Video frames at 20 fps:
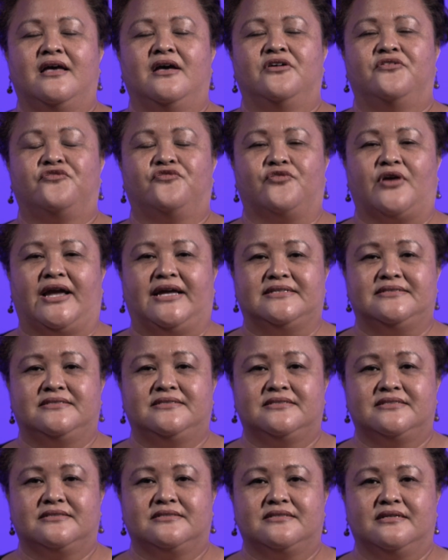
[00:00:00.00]

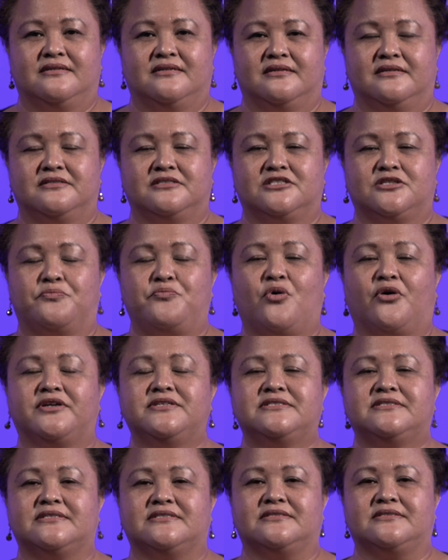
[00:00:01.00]
friends, support
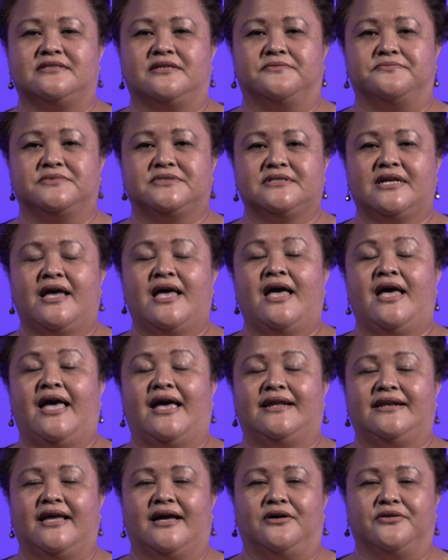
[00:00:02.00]
systems,
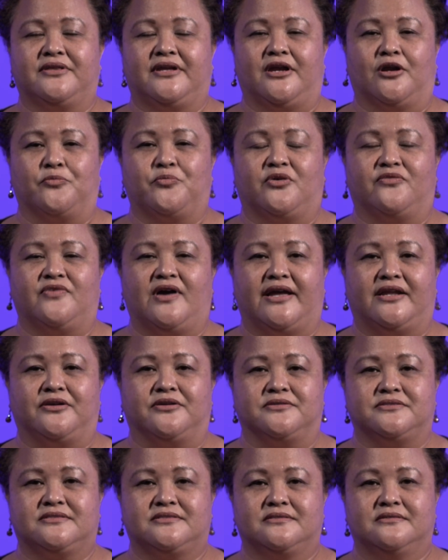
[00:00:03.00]
and healthcare
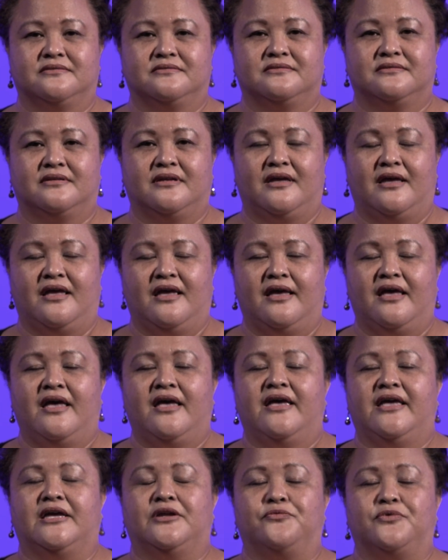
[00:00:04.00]
providers.
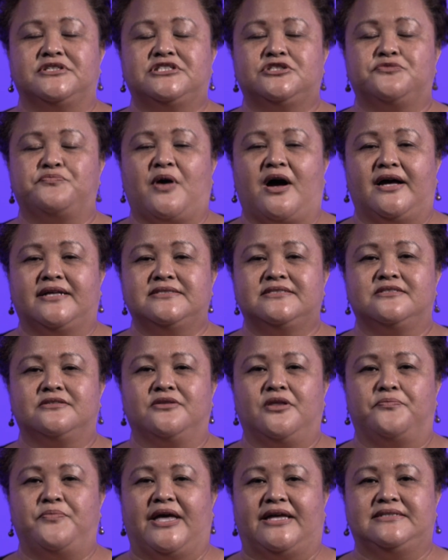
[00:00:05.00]
In response to
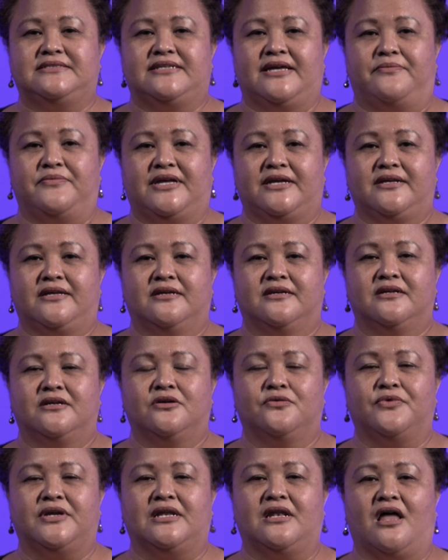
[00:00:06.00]
the pandemic,
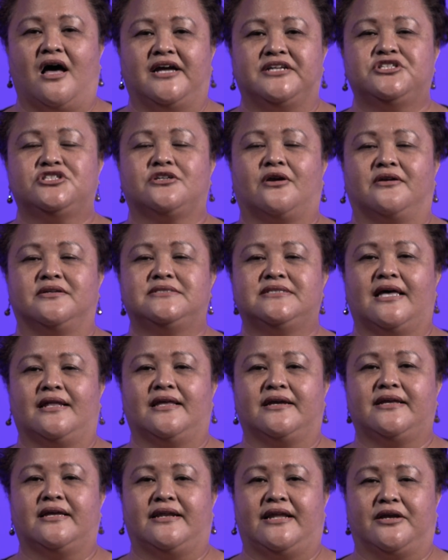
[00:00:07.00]
we launched our
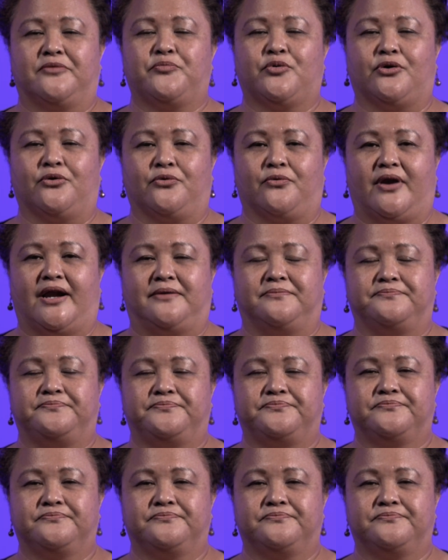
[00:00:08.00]
TeleConnect program.